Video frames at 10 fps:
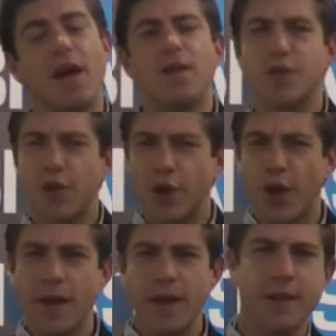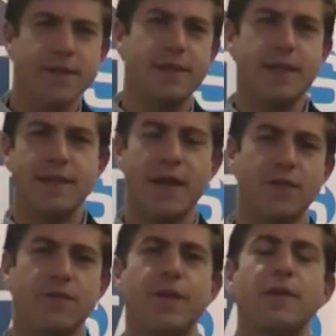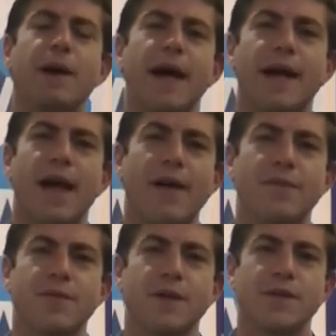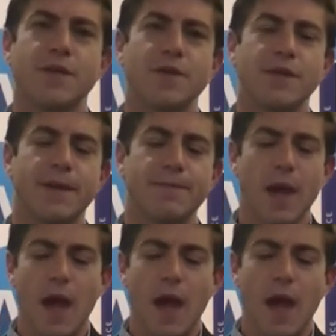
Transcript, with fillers: So you're going to get detailed feedback after the associate.